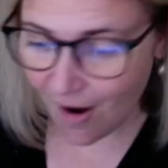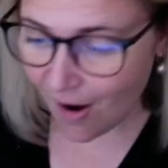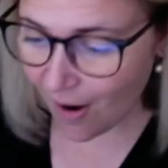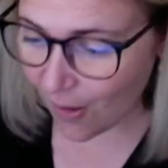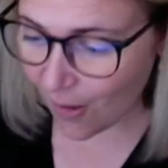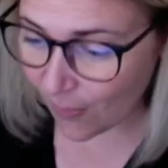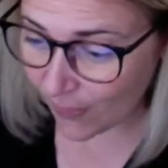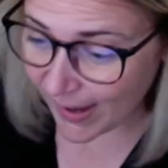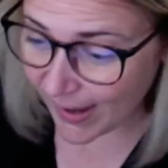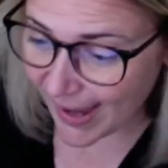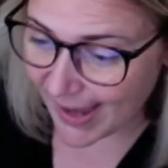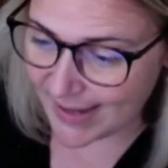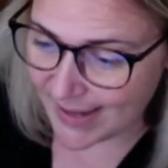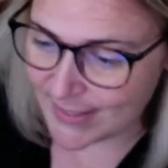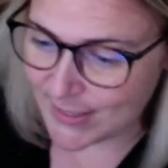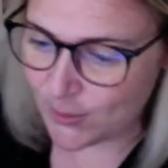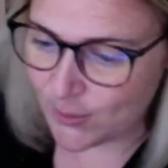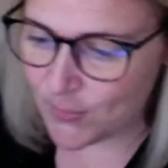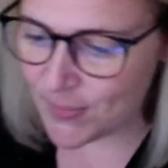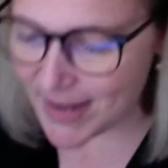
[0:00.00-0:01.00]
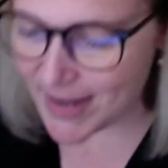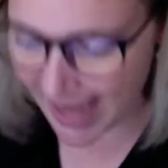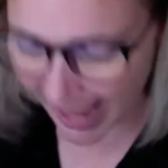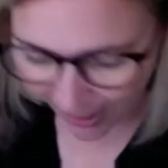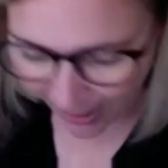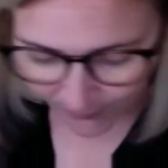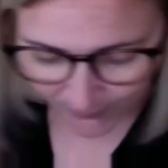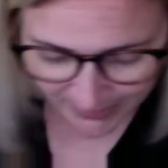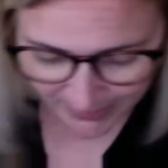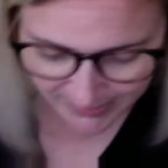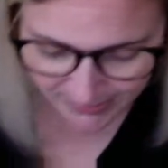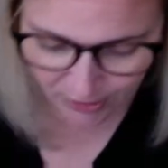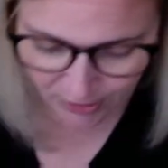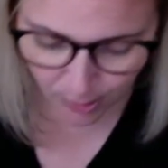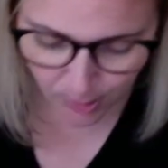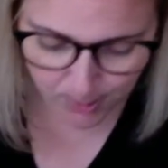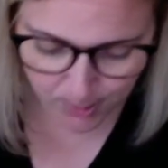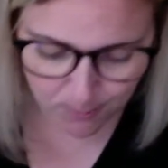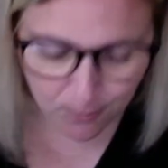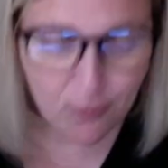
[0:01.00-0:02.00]
Okay, so now it's
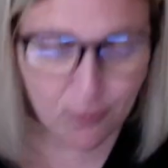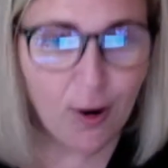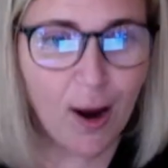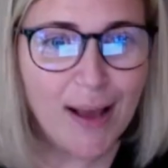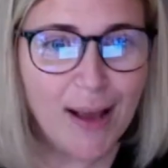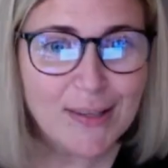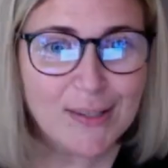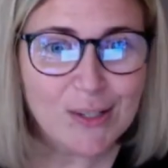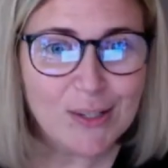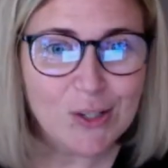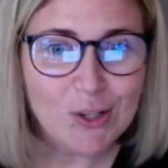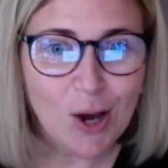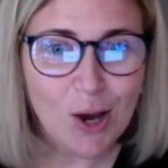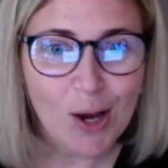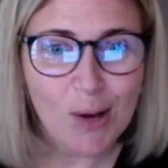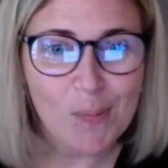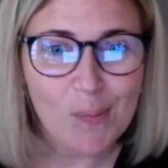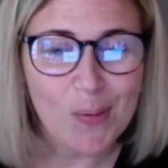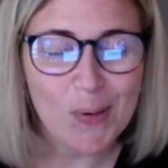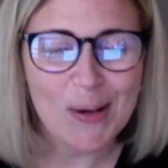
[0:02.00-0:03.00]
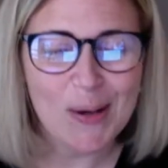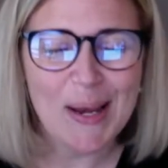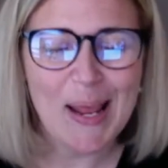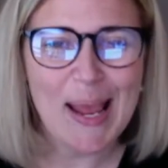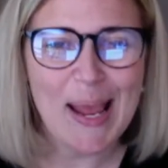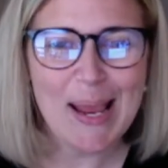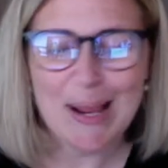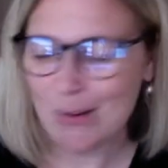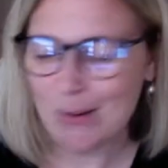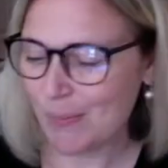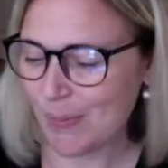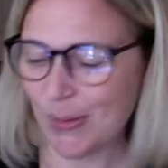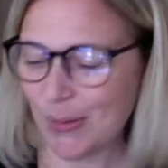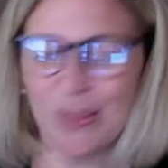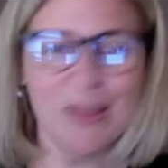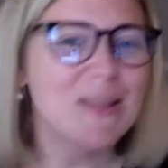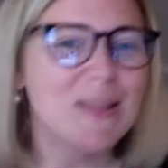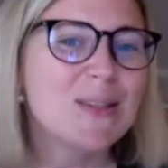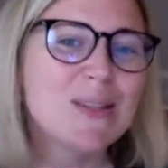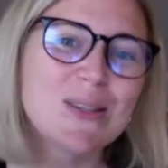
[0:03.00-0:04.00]
time for us to talk about an animal
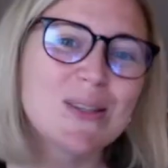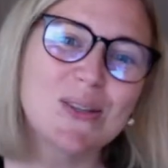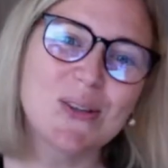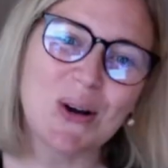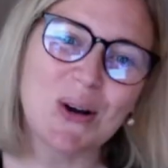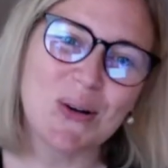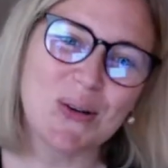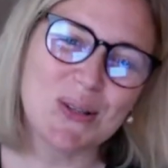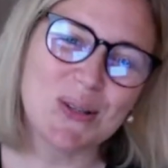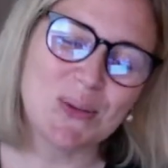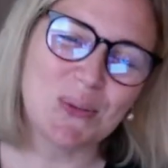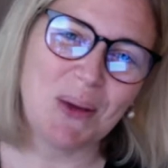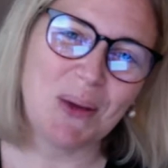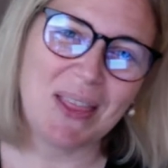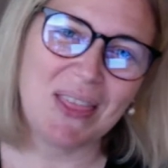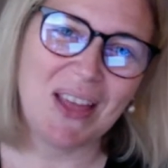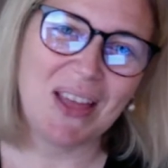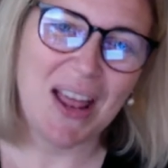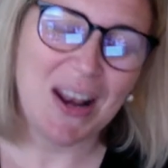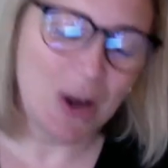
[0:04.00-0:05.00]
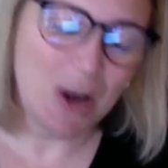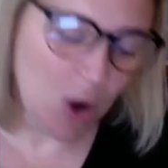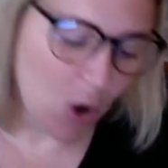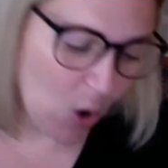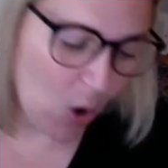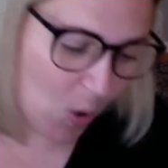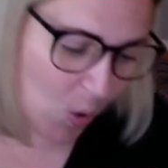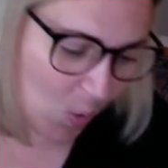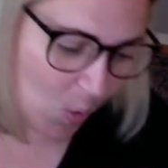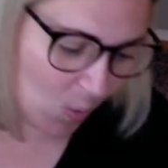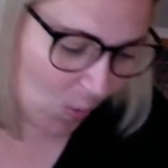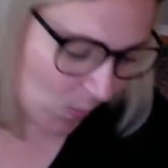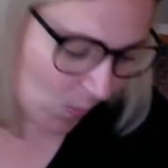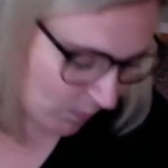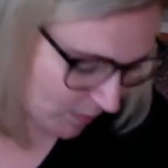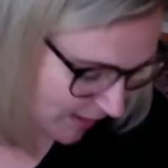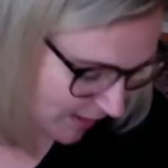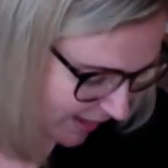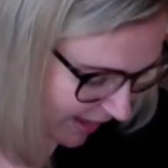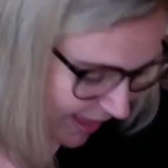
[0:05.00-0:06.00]
that starts with an O.
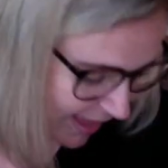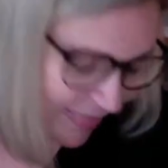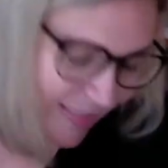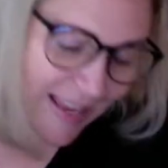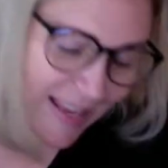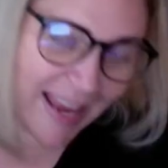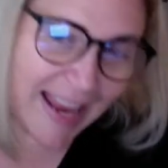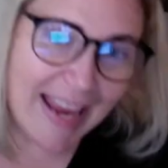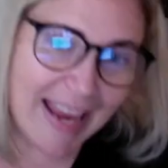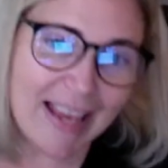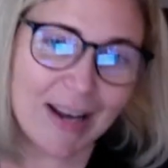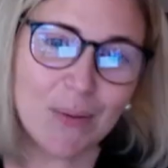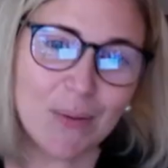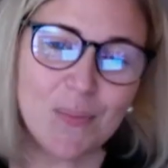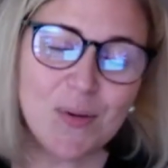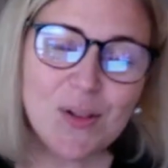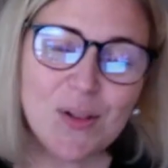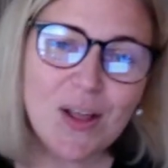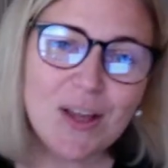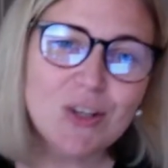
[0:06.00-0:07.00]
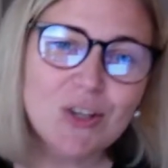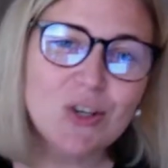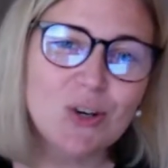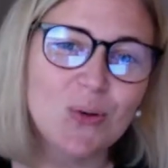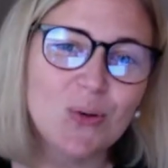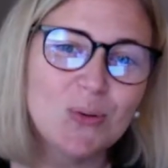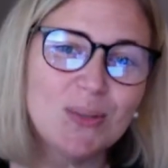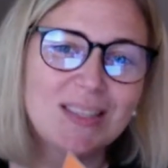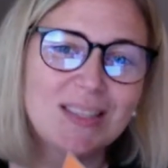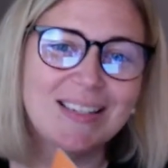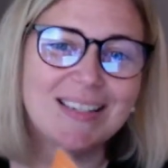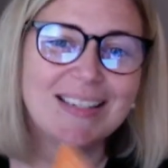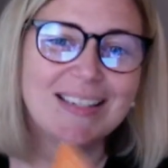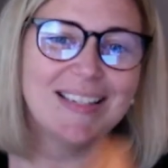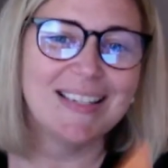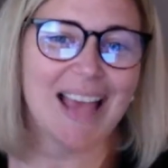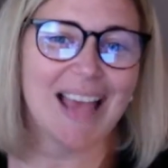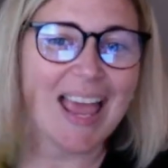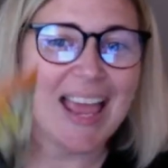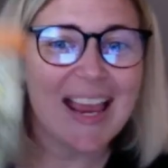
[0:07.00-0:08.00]
And the animal I chose
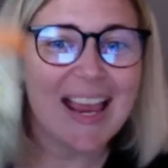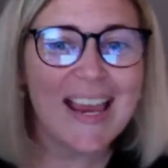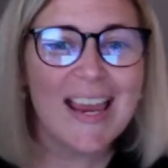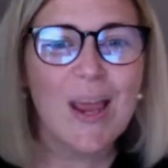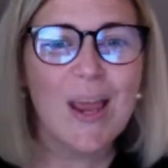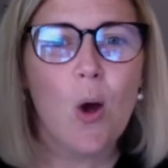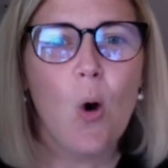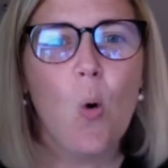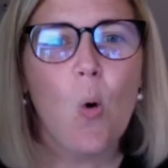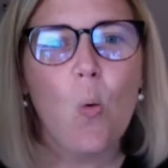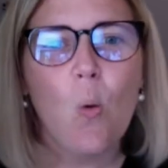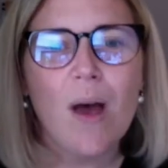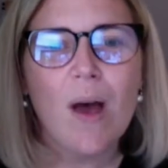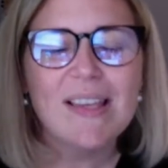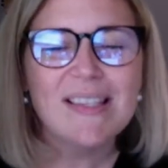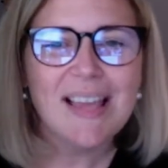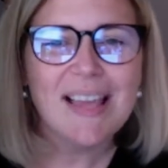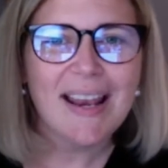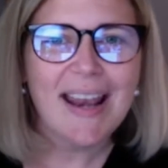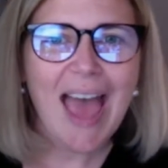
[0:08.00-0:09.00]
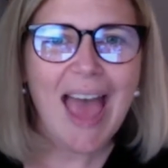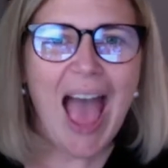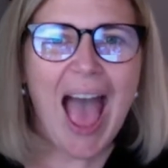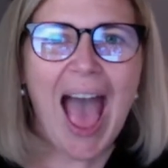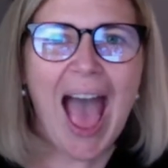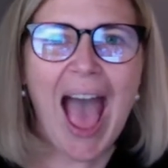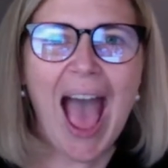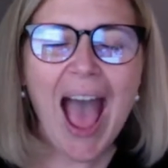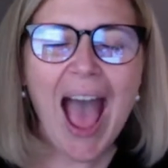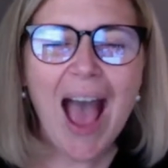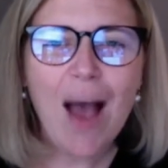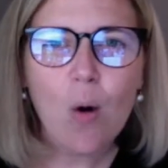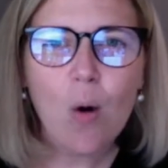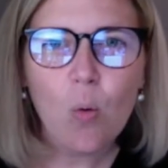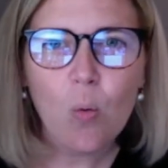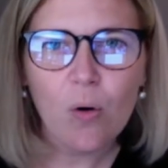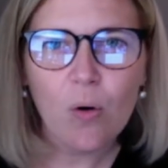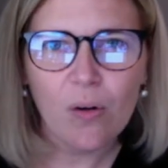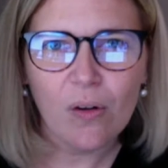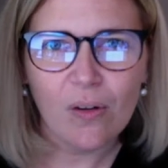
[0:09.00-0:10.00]
today was an
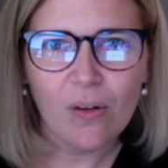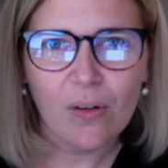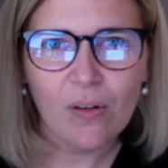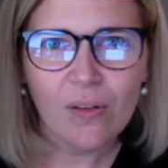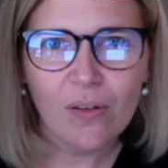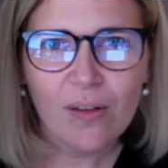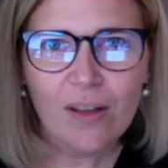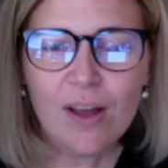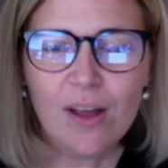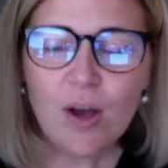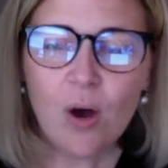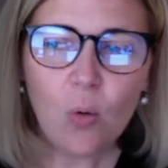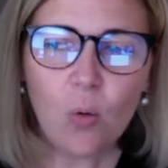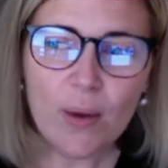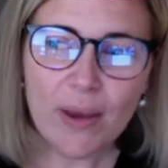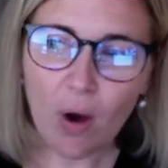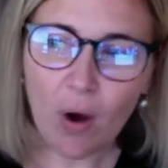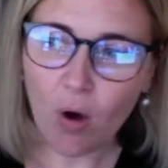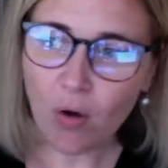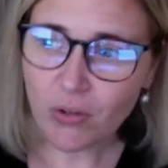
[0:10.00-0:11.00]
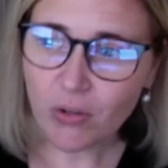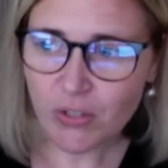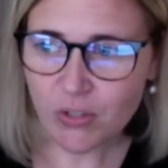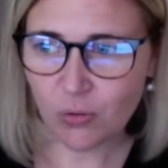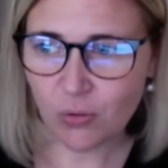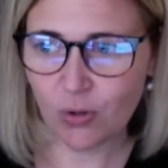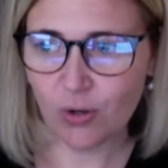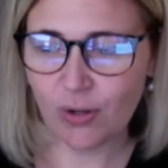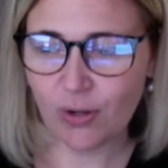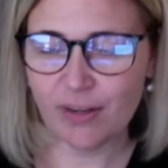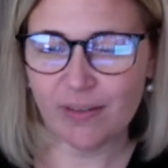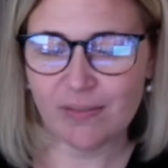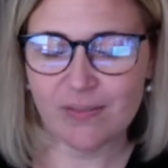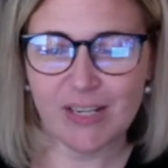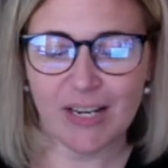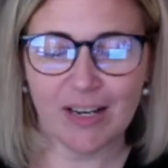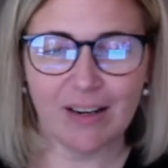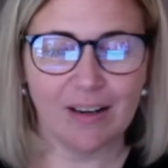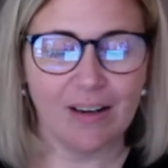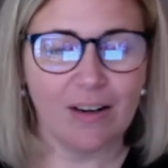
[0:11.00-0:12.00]
owl. We also could have
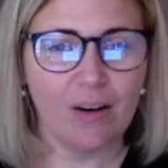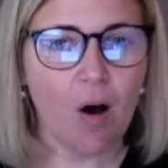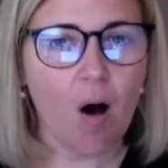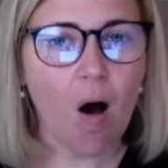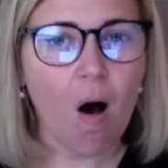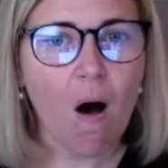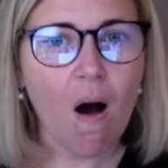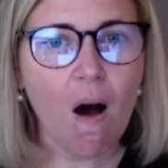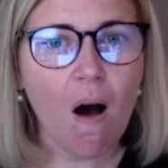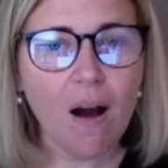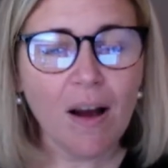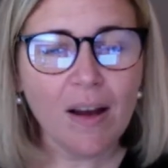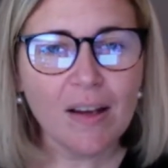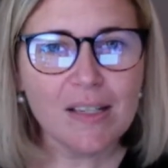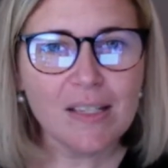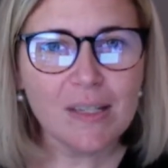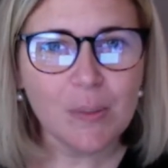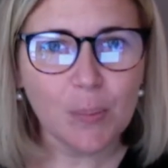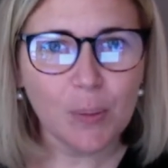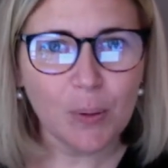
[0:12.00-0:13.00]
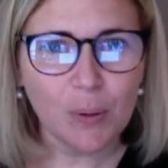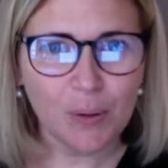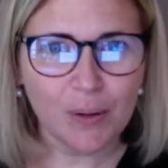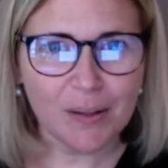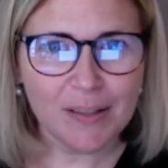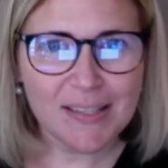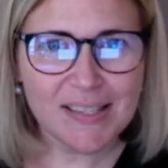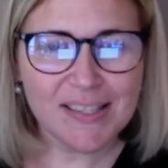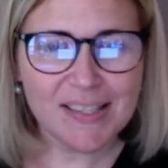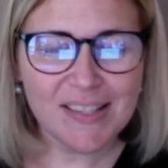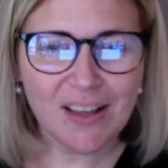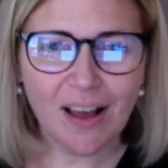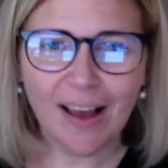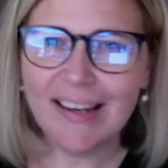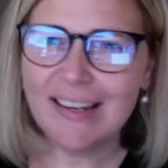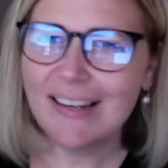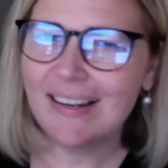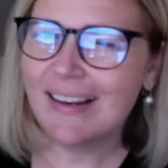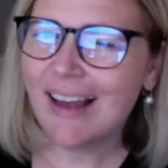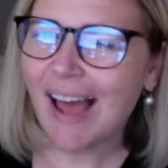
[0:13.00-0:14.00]
done an octopus. I
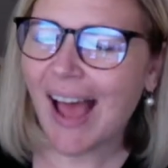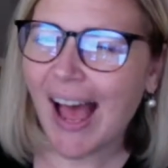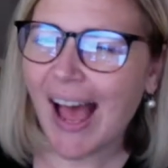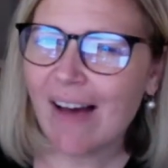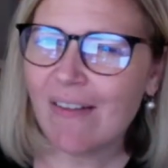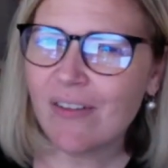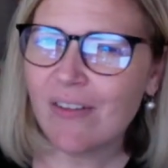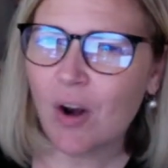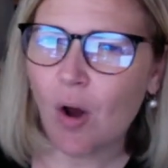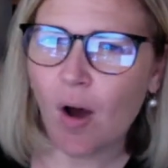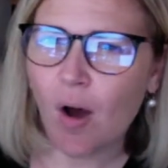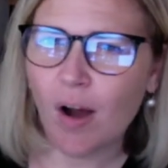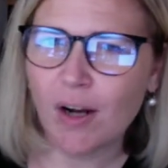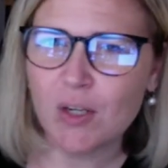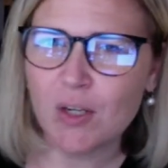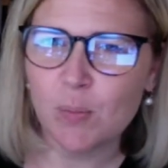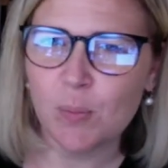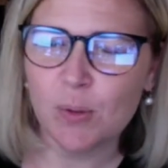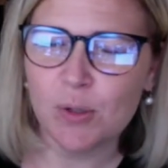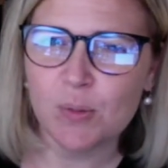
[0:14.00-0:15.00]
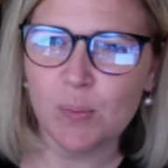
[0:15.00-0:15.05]
didn't have an octopus